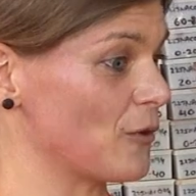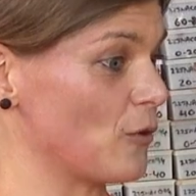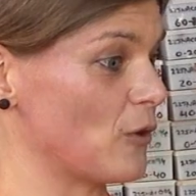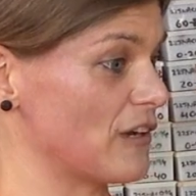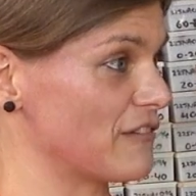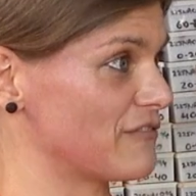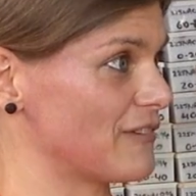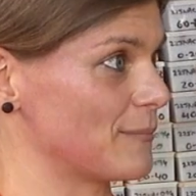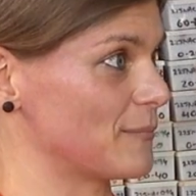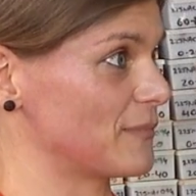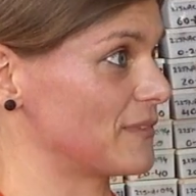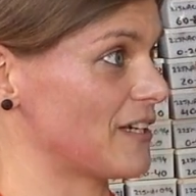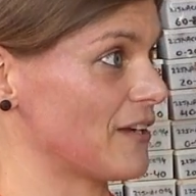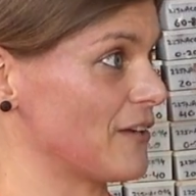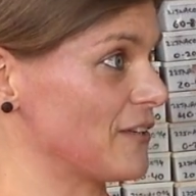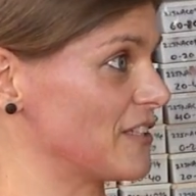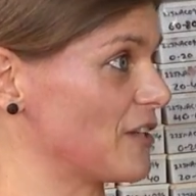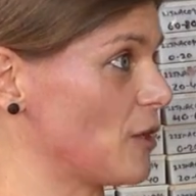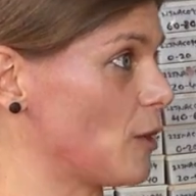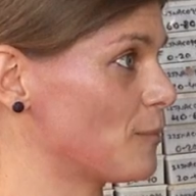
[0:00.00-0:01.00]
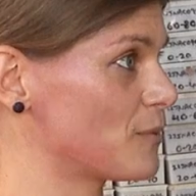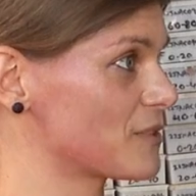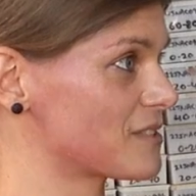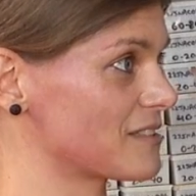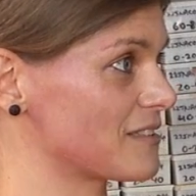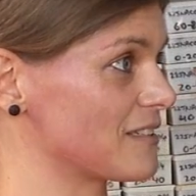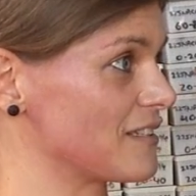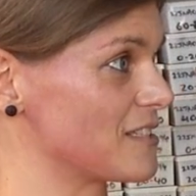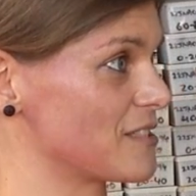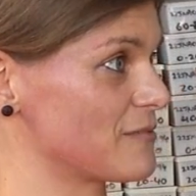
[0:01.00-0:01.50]
or if I'm going the
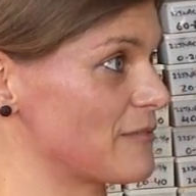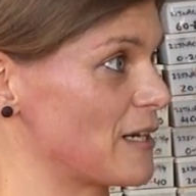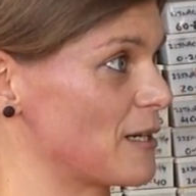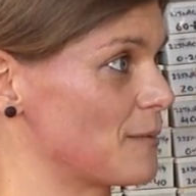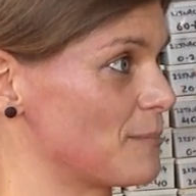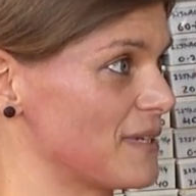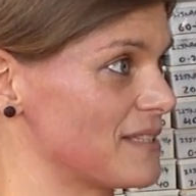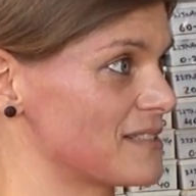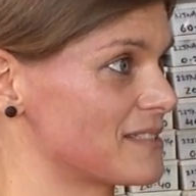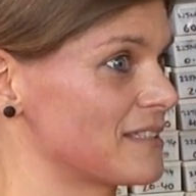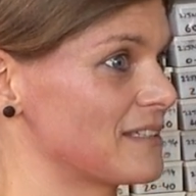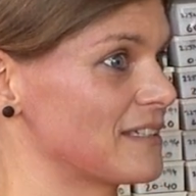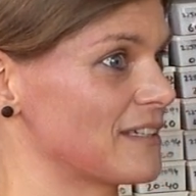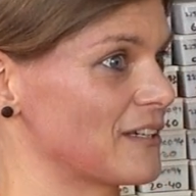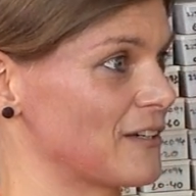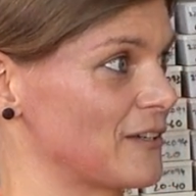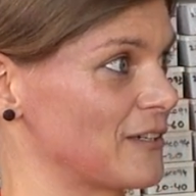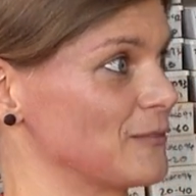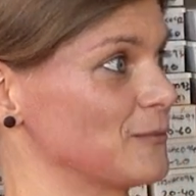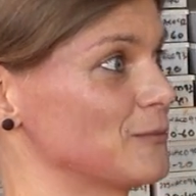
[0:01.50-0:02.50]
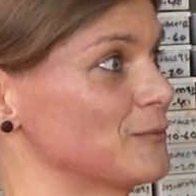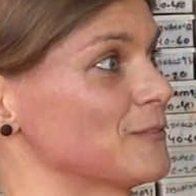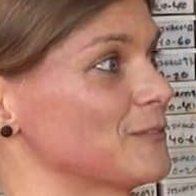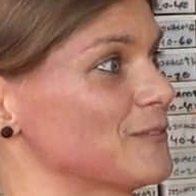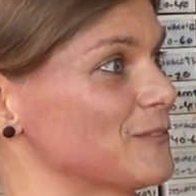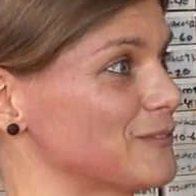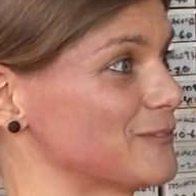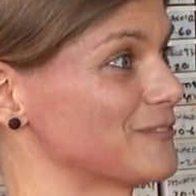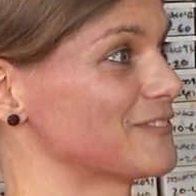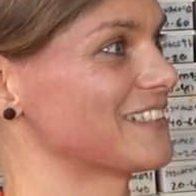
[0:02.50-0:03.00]
opposite and it's very busy, they're going,
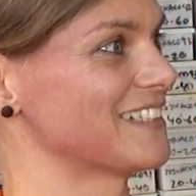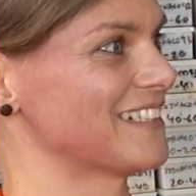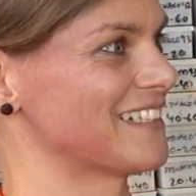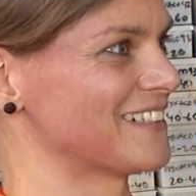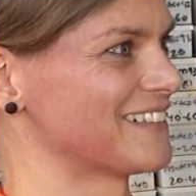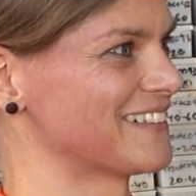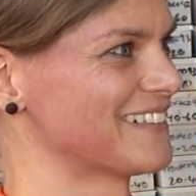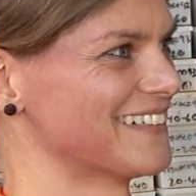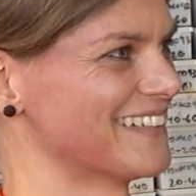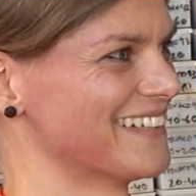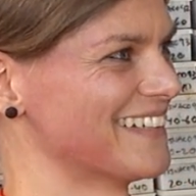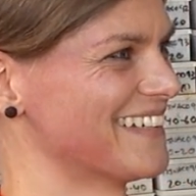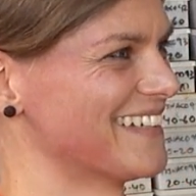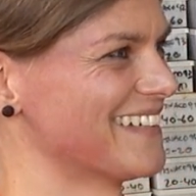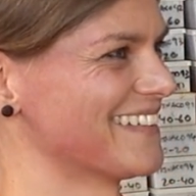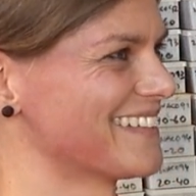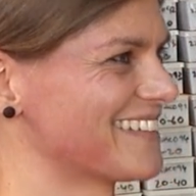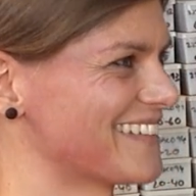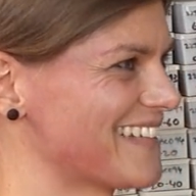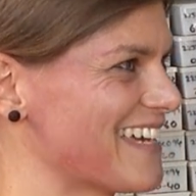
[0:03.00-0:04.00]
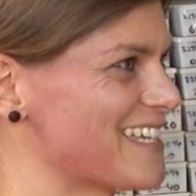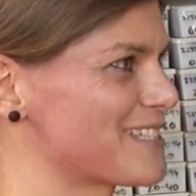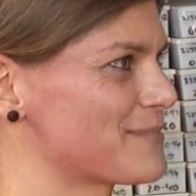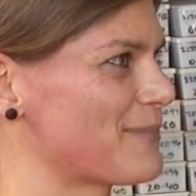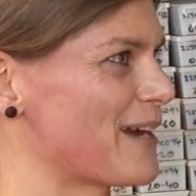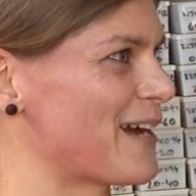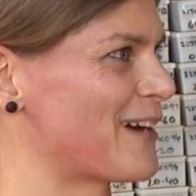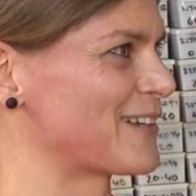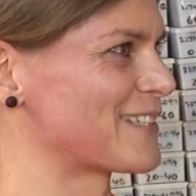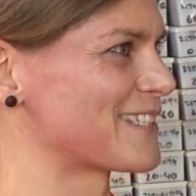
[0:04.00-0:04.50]
oh, you know, as
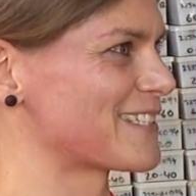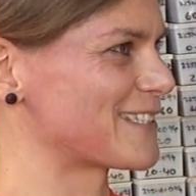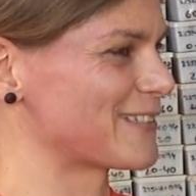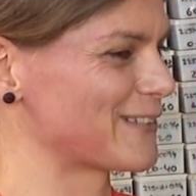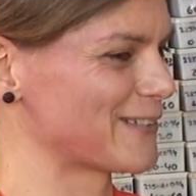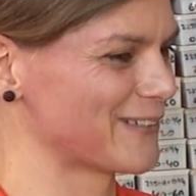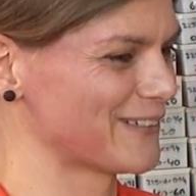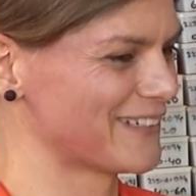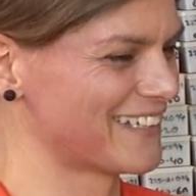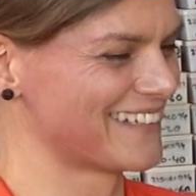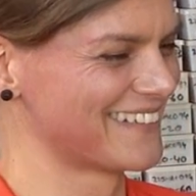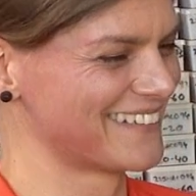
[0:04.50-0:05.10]
parents do.